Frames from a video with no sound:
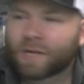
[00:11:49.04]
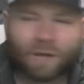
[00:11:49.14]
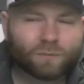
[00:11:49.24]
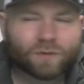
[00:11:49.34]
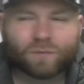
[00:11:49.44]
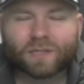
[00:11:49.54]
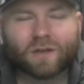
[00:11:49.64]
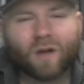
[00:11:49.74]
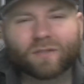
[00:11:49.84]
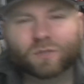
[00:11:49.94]
Now, I wouldn't really
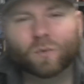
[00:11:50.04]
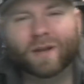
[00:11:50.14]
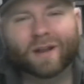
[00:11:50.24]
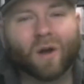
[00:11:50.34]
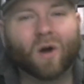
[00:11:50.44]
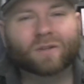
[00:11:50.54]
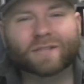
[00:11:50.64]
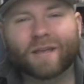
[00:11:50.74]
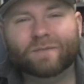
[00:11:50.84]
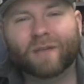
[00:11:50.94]
call this one an
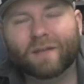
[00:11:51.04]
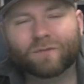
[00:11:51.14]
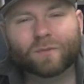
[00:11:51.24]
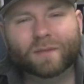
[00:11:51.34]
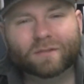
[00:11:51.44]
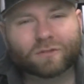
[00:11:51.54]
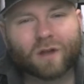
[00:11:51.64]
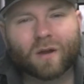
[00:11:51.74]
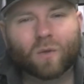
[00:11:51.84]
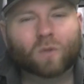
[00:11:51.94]
all-day vape for me. There's
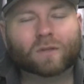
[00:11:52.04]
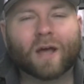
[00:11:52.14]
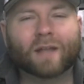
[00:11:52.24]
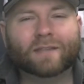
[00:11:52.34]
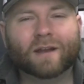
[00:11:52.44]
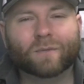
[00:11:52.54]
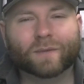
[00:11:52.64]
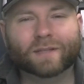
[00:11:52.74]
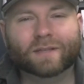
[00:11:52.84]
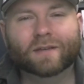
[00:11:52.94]
not a whole lot that I
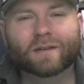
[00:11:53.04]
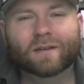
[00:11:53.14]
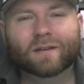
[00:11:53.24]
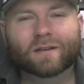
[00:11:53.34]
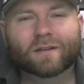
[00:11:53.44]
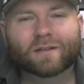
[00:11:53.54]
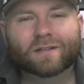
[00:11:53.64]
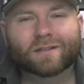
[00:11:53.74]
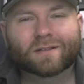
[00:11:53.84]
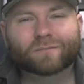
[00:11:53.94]
really
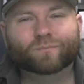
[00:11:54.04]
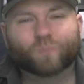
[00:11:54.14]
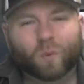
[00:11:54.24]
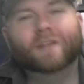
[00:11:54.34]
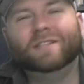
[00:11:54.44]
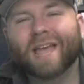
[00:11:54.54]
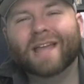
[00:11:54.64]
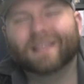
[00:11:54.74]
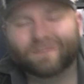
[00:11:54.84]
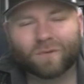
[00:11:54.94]
would
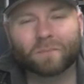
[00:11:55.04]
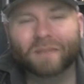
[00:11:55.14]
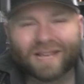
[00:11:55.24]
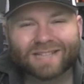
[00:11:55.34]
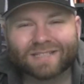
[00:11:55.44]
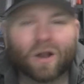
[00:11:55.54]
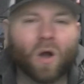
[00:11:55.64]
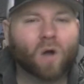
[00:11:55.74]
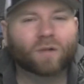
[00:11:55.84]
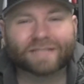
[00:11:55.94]
say that for me is an
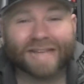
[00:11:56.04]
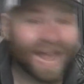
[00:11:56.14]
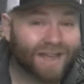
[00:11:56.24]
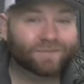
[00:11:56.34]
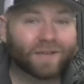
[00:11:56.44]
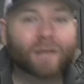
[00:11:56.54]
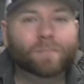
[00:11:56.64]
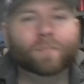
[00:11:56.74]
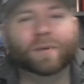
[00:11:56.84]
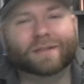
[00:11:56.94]
all-day
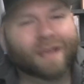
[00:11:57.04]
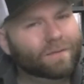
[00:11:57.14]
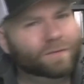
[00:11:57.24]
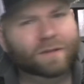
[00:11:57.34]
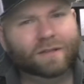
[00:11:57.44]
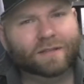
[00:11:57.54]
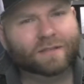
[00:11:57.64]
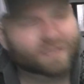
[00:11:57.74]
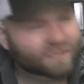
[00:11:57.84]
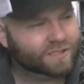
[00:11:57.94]
vape, but definitely
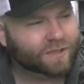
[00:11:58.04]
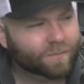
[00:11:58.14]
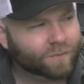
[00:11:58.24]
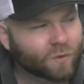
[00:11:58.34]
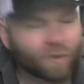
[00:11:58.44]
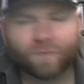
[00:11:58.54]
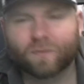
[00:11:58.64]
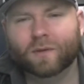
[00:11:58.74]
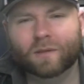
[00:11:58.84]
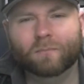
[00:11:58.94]
this is something good
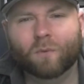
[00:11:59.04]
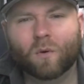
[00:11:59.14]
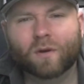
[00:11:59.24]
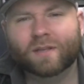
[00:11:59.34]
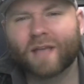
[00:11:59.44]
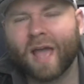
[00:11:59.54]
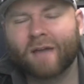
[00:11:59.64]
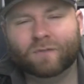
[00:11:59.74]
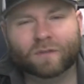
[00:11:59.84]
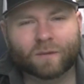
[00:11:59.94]
for in the morning. You
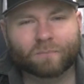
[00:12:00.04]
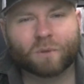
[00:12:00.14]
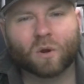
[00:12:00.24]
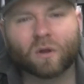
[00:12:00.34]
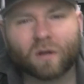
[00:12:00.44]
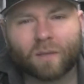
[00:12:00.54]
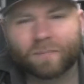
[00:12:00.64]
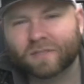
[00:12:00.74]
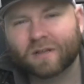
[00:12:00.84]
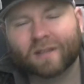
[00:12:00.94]
have your little perk
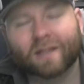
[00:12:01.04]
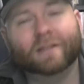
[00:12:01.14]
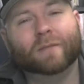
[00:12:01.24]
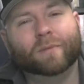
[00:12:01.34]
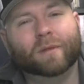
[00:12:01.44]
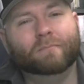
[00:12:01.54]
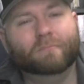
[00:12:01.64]
up. It's got that little bit of